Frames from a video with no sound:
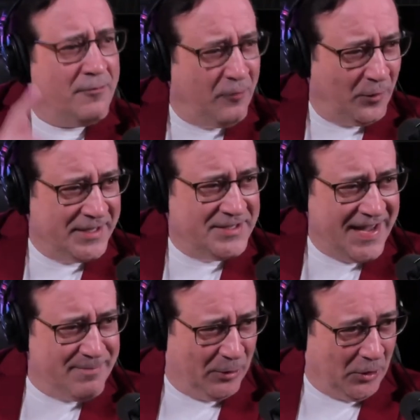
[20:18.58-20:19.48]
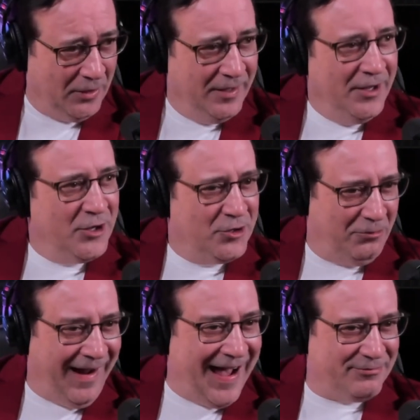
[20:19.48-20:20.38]
For example, mm-hmm.
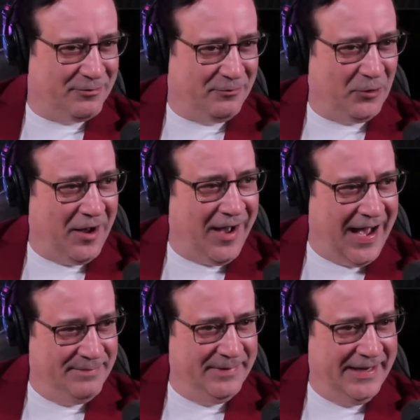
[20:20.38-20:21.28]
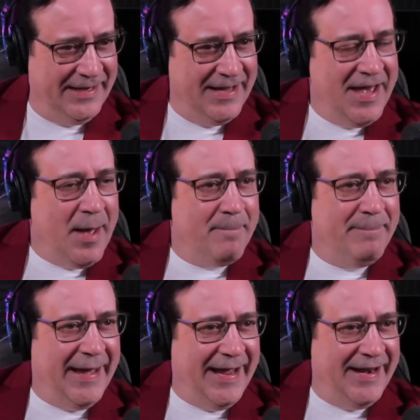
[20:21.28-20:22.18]
Kraft mm -hmm. for a hot minute
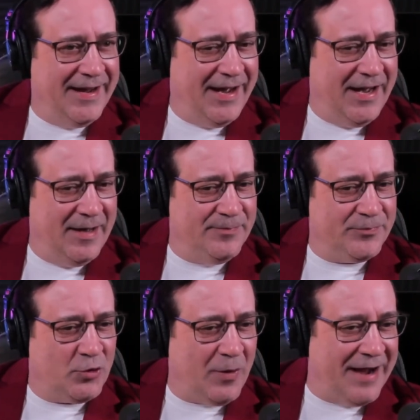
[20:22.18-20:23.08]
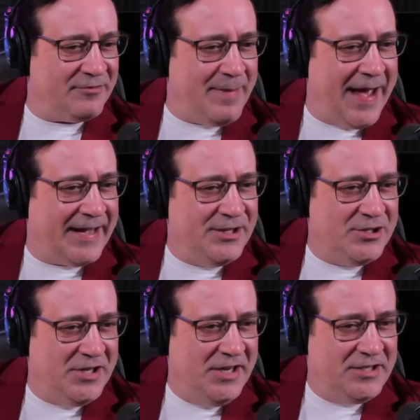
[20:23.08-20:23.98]
made um Kraft mac
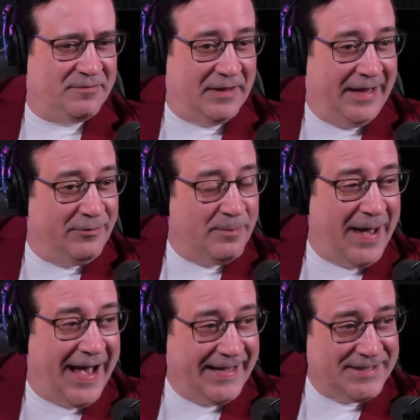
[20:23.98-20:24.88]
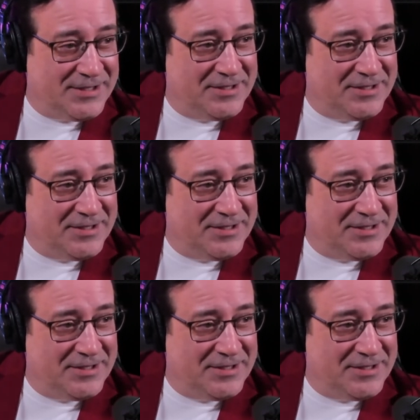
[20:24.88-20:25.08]
and cheese flavor packets.